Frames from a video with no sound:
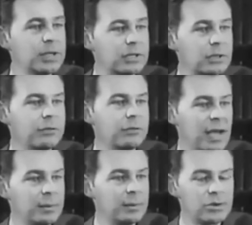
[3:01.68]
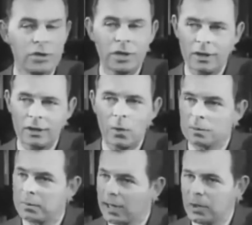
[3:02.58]
they can be picked off from ambush
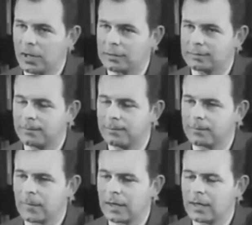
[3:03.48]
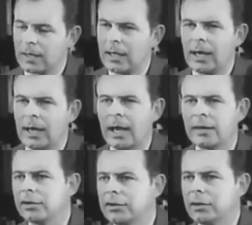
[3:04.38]
one by one.
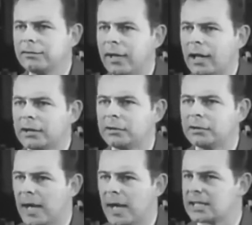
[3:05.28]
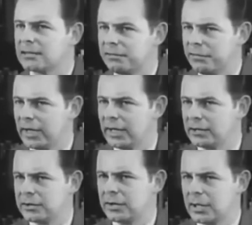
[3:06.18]
And the third value of massive
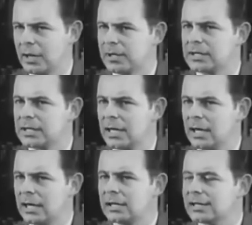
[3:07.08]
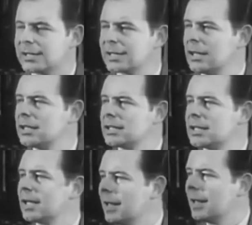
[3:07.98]
fire to the communists is
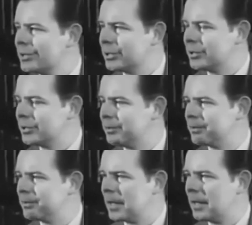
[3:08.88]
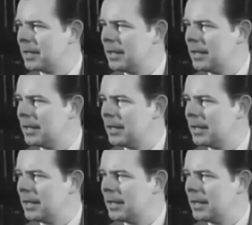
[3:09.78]
psychological.